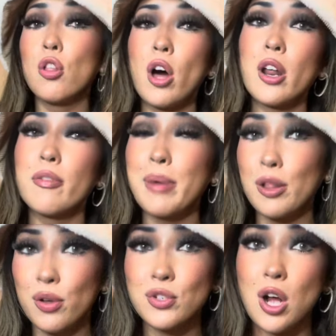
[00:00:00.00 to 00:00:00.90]
A lot of my
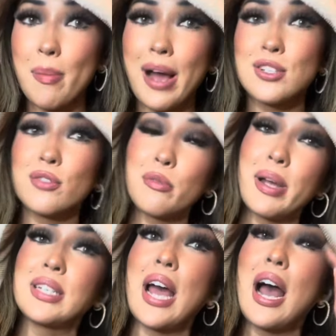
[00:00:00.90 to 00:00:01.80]
Louis Vuitton bags are from
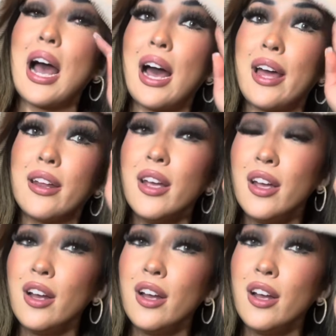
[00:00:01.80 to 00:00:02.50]
my dad.